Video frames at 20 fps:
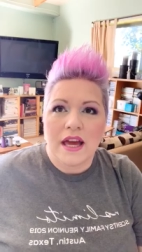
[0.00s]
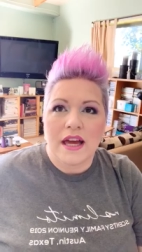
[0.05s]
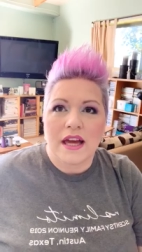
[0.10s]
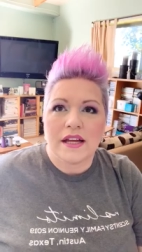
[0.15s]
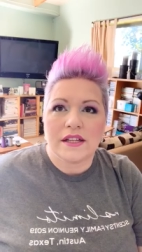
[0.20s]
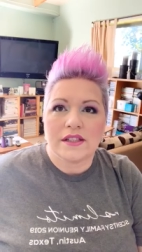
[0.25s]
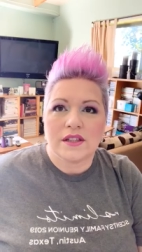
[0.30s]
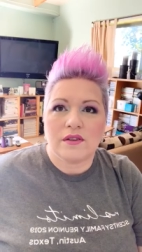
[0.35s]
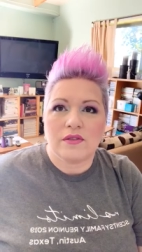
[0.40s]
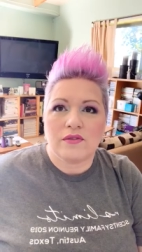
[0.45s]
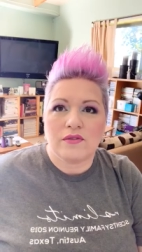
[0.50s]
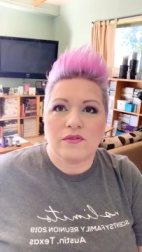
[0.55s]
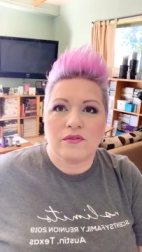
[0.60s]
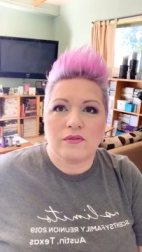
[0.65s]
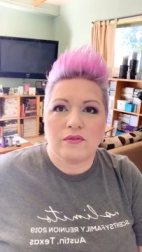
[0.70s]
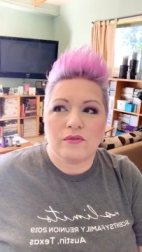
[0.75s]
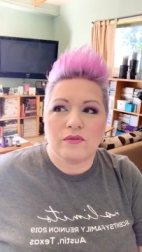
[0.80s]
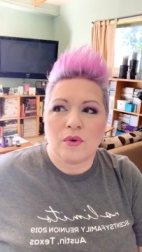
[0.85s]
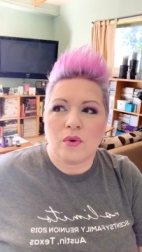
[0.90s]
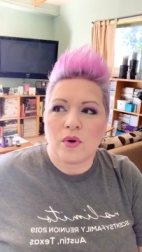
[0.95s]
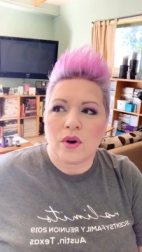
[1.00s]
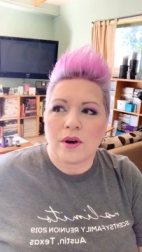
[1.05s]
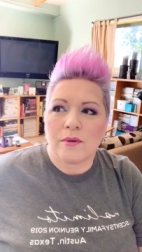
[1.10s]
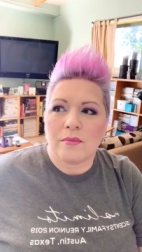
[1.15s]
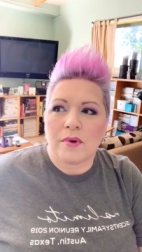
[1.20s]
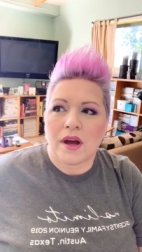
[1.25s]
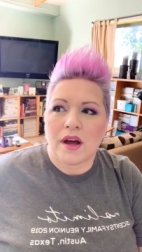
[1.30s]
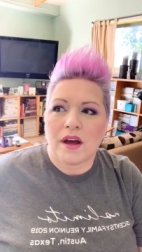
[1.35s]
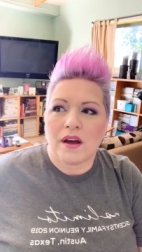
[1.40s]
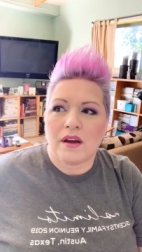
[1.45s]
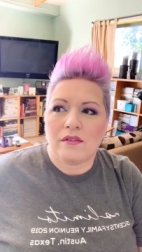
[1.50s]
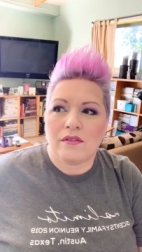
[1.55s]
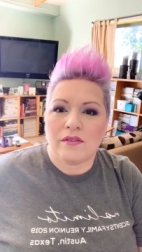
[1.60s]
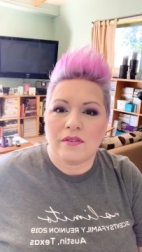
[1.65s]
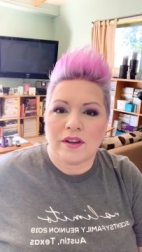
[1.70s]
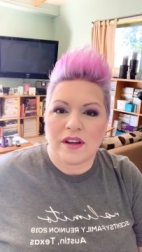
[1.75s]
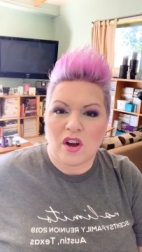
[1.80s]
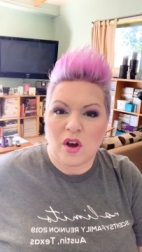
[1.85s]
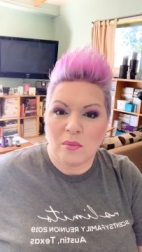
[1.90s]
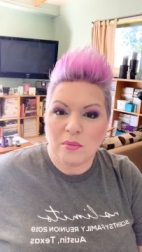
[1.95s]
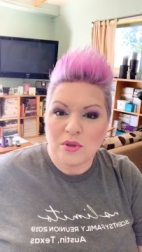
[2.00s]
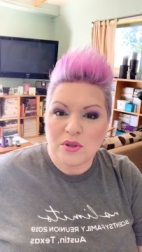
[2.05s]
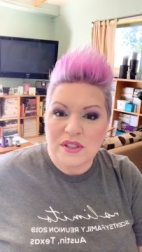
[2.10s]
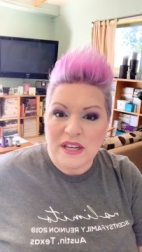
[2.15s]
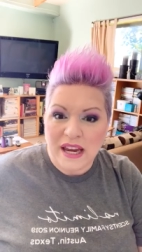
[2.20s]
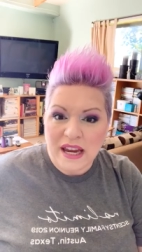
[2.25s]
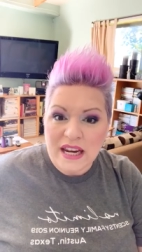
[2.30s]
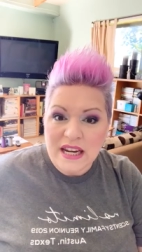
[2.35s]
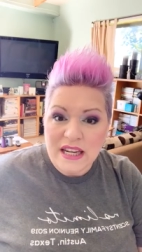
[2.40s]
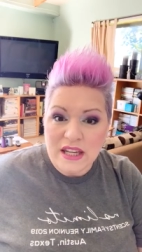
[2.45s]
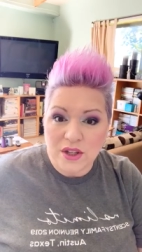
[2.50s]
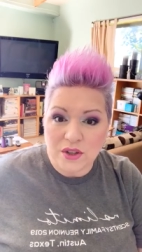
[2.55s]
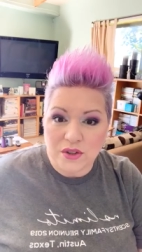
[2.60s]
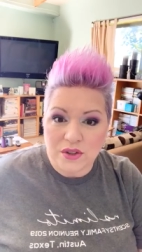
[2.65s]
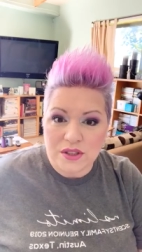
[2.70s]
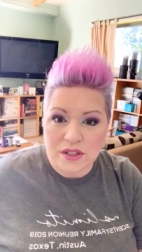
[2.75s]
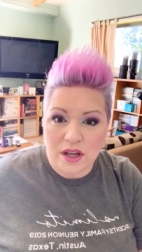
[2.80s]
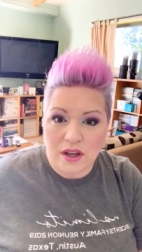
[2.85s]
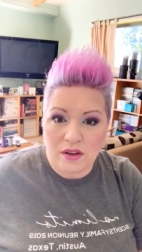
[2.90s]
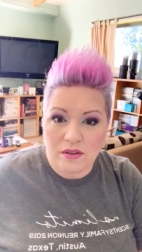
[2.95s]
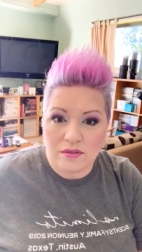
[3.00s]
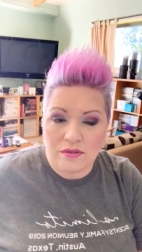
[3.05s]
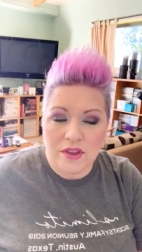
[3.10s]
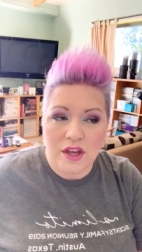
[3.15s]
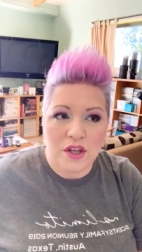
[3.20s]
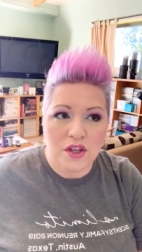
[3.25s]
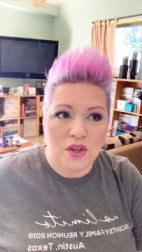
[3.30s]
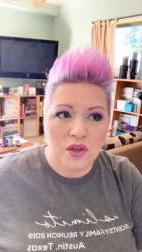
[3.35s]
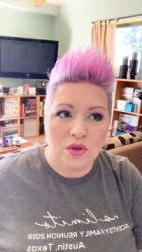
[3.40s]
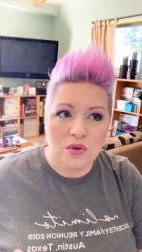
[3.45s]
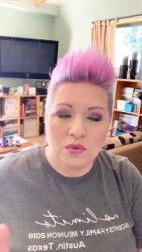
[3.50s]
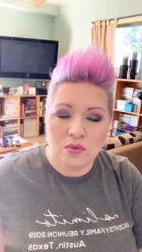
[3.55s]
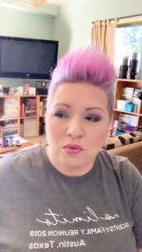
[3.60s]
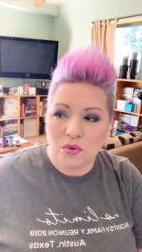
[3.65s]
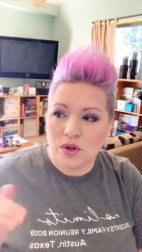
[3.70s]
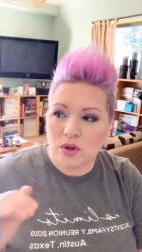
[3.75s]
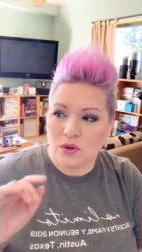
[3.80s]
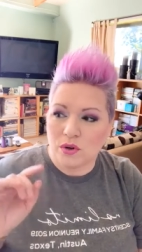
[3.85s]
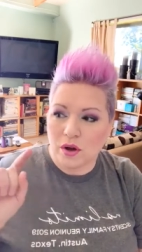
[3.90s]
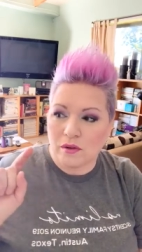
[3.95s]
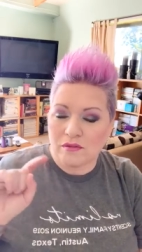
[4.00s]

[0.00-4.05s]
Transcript: It's a form of almost hating yourself that you would